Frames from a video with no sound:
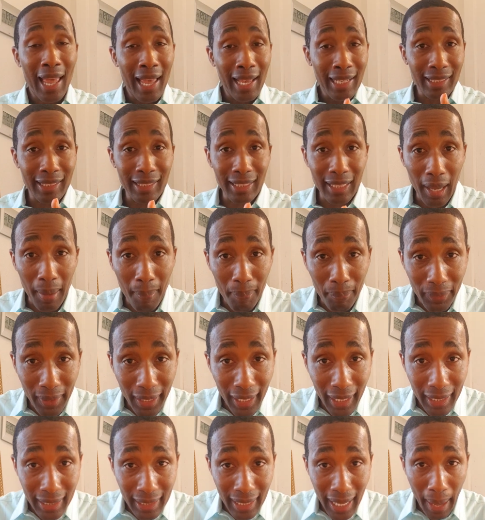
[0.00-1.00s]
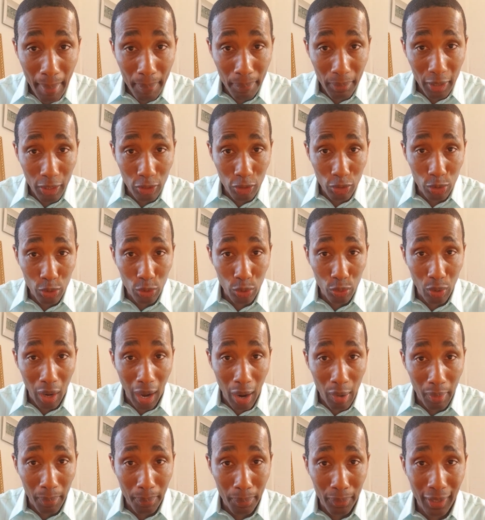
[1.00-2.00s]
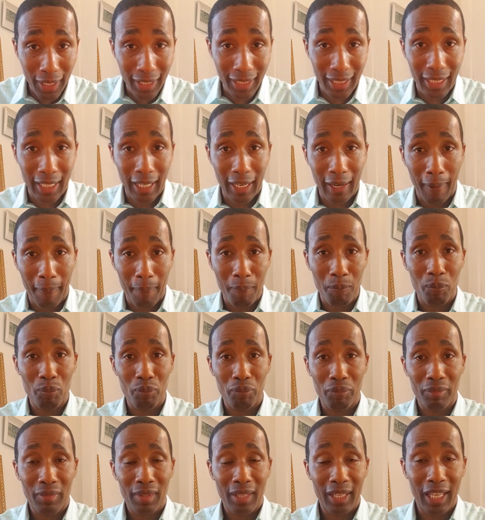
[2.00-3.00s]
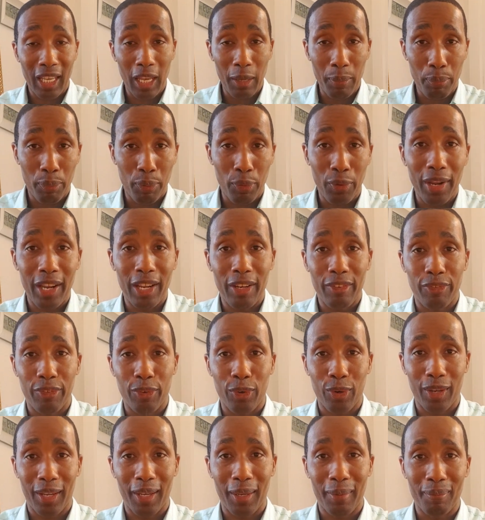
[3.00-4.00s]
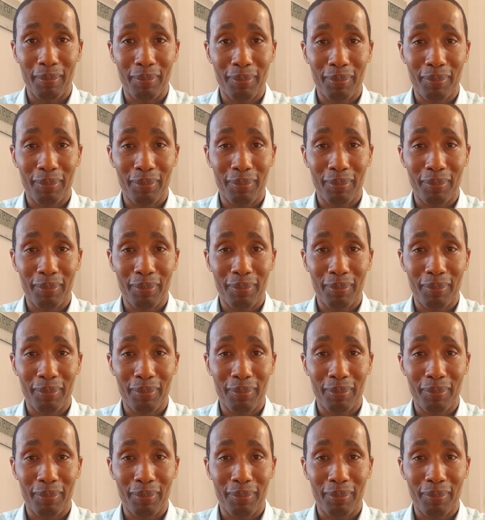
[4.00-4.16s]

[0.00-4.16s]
Something is happening to our president. Keep praying for him.